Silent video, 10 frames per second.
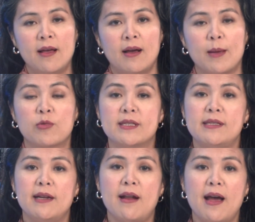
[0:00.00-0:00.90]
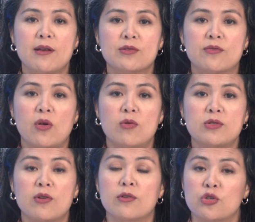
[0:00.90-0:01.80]
I'm Christine Niles. Those
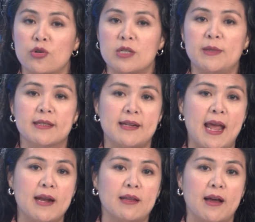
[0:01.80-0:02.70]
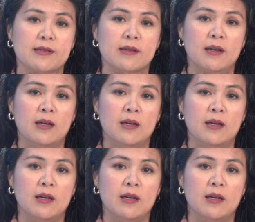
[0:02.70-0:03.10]
are your Church Militant headlines.